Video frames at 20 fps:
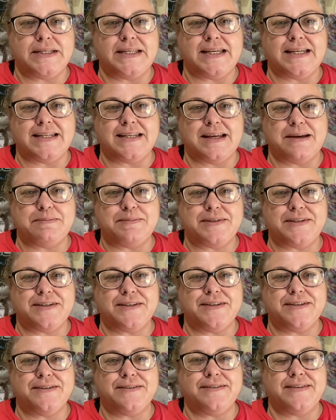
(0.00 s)
getting up
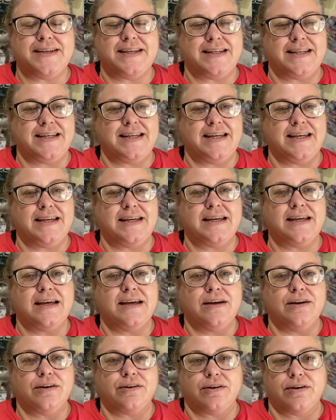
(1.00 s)
to, knitting,
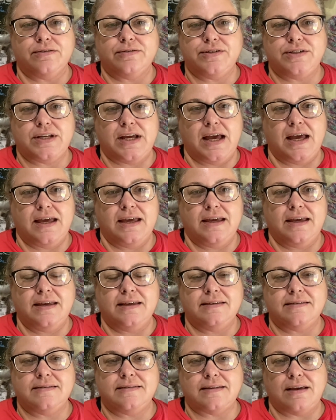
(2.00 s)

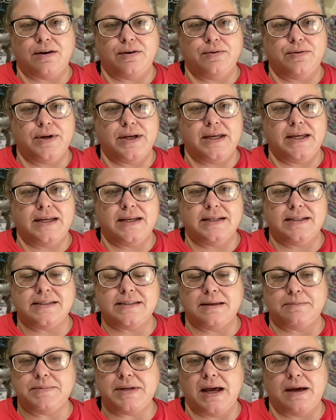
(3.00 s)
crochet, sewing,
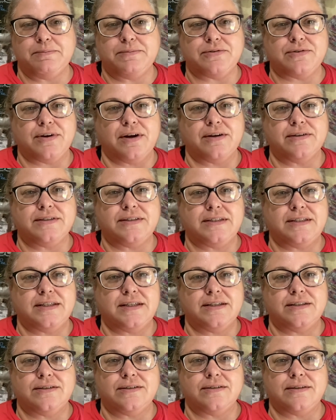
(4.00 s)
sometimes cross
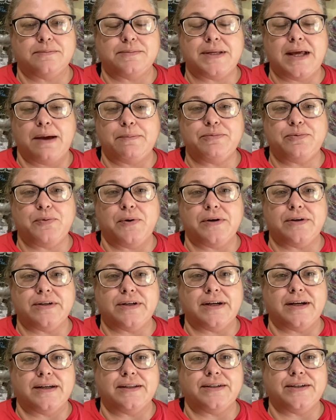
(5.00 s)
stitch, sometimes
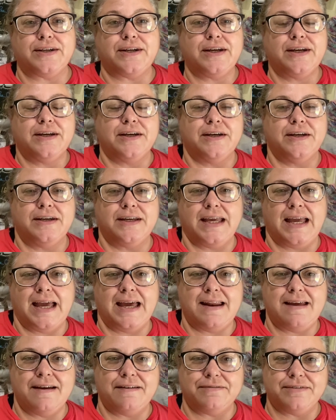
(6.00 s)
watercolor.
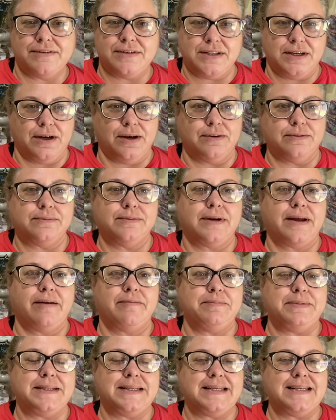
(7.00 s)
Can't ever tell what
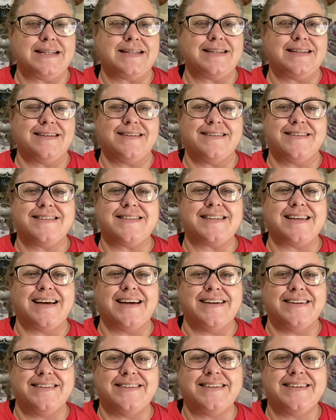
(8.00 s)
I've been into.
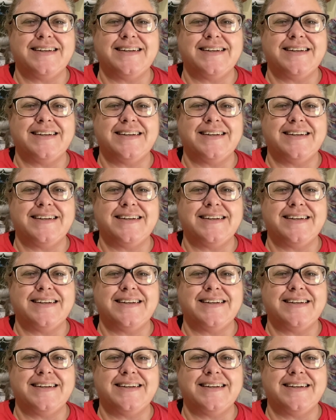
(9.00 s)
So